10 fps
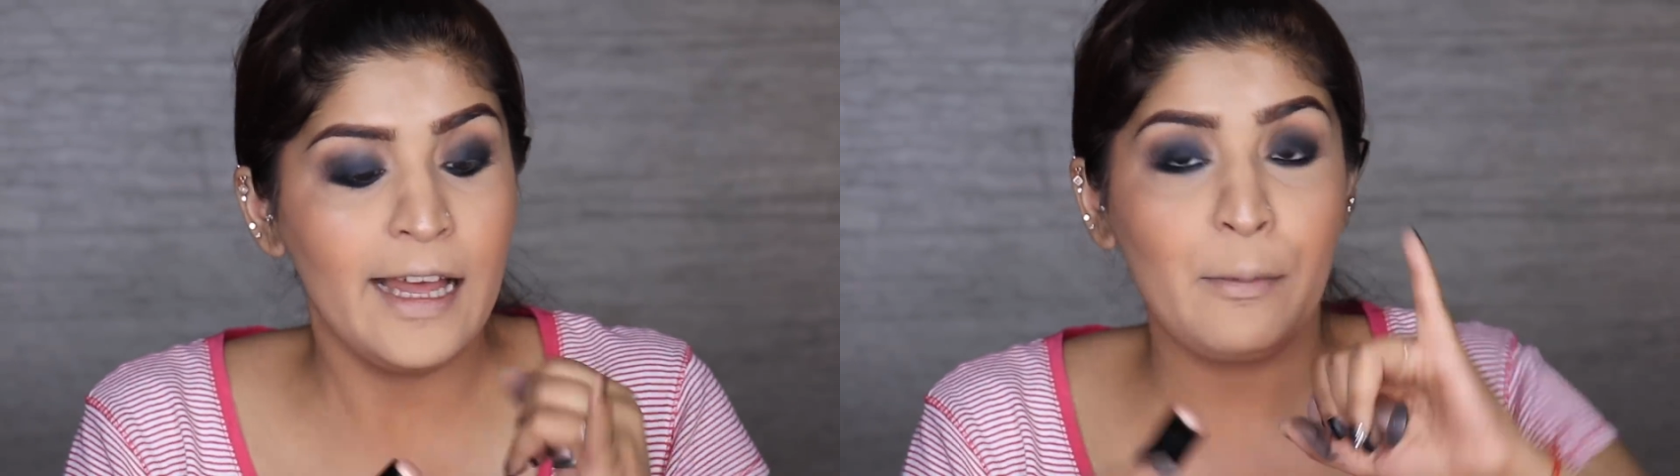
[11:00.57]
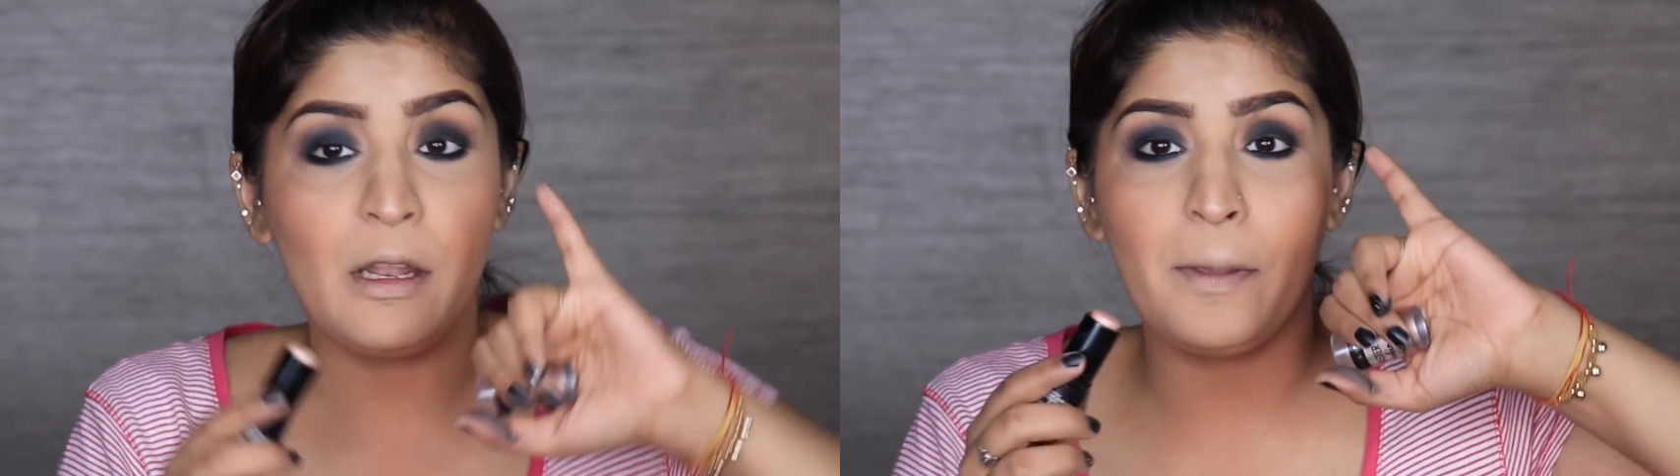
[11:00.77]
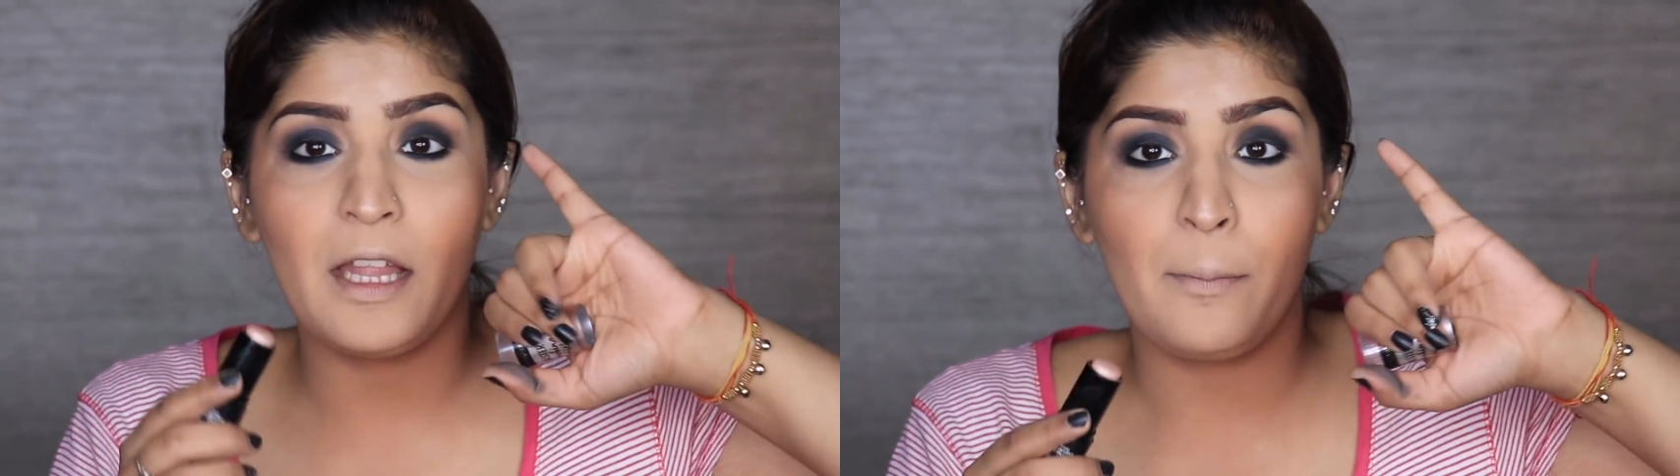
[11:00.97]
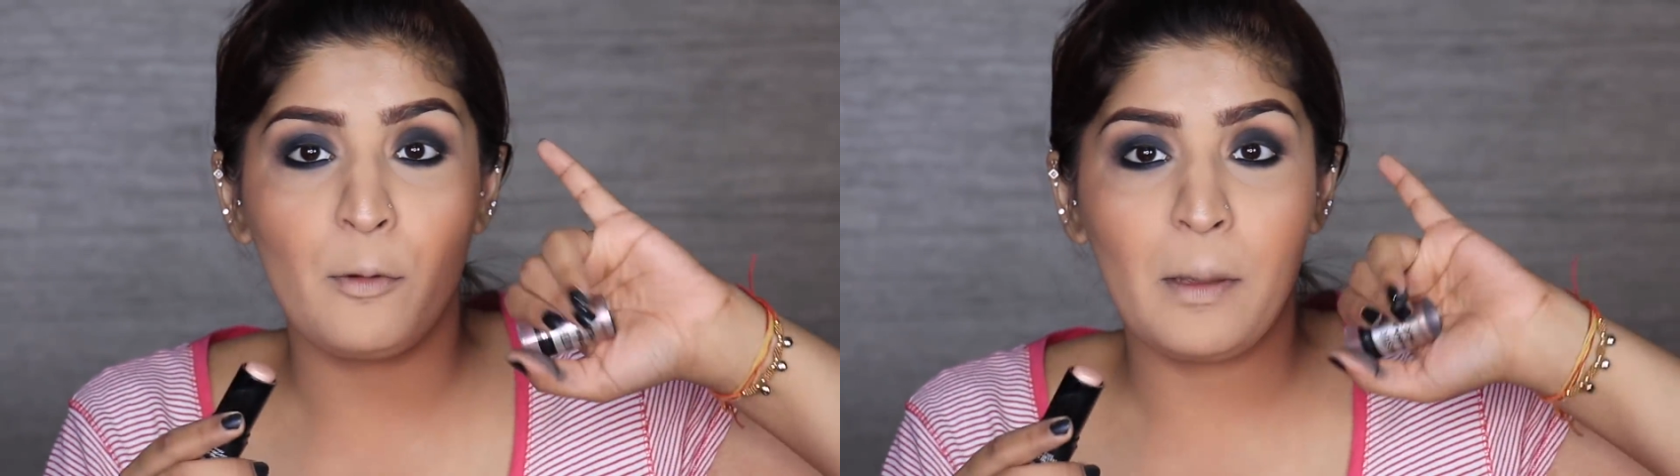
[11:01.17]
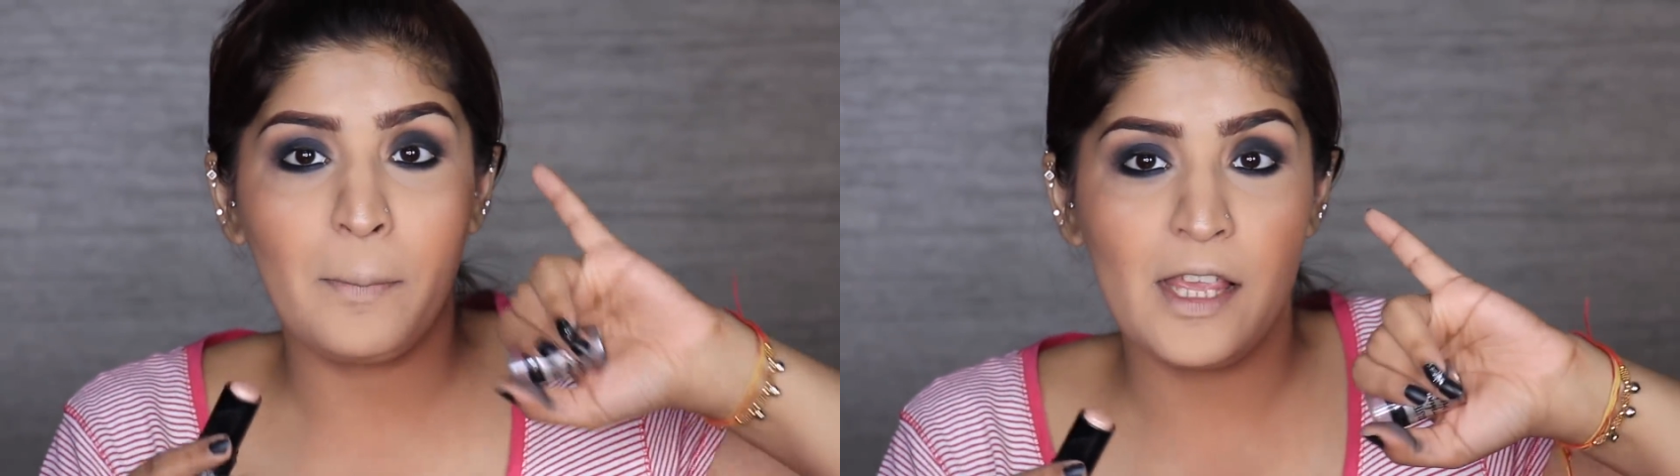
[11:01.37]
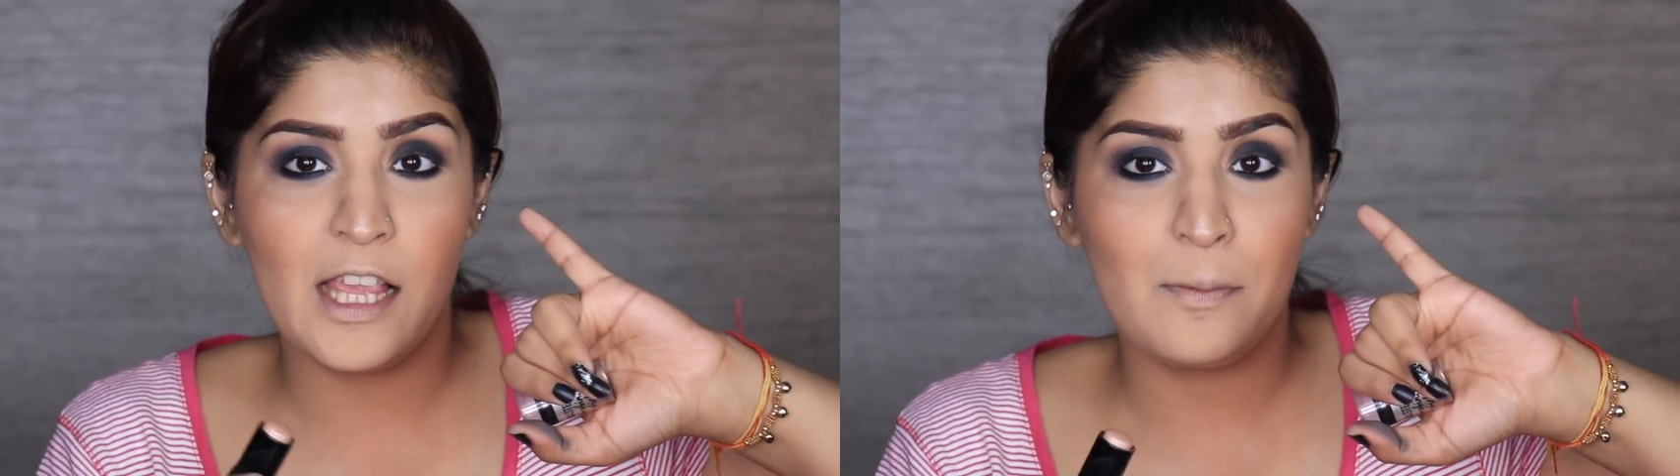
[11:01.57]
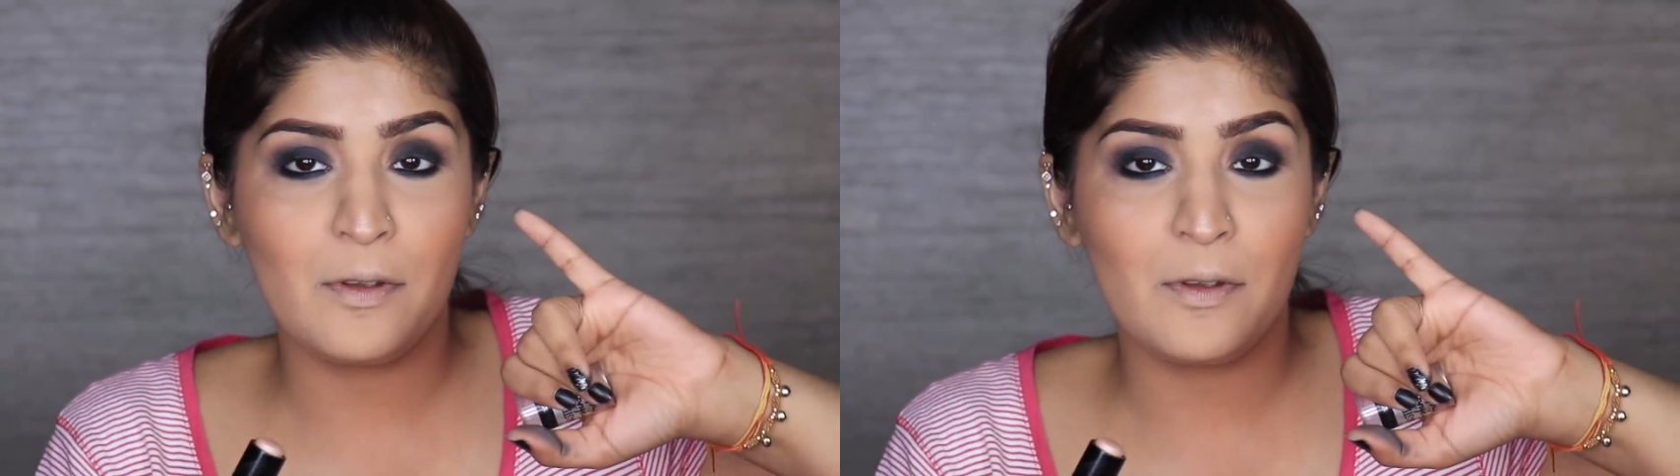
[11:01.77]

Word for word: And I'm going to pick it up on my pinky